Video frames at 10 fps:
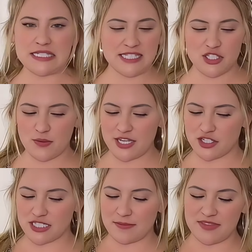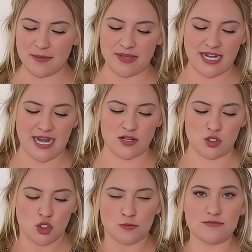situation or something, but it kind of
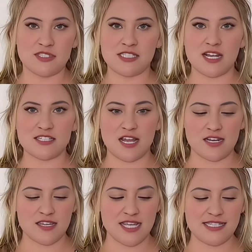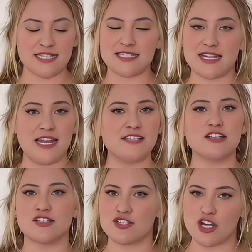sucks onto this and stays there
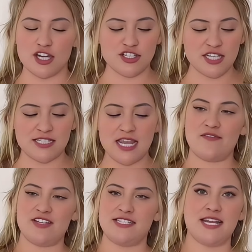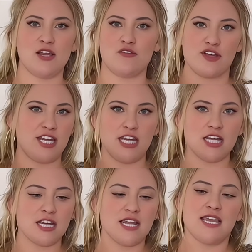and charges. If it's sitting over
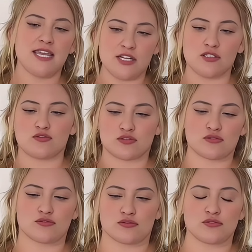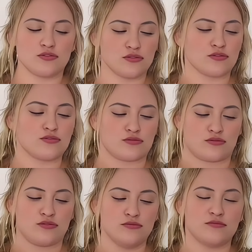here, it'll
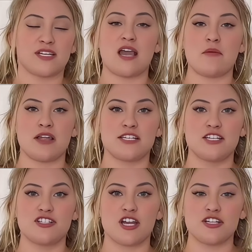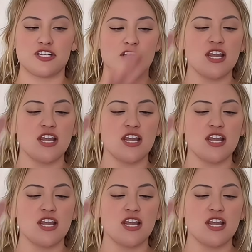come onto the charger.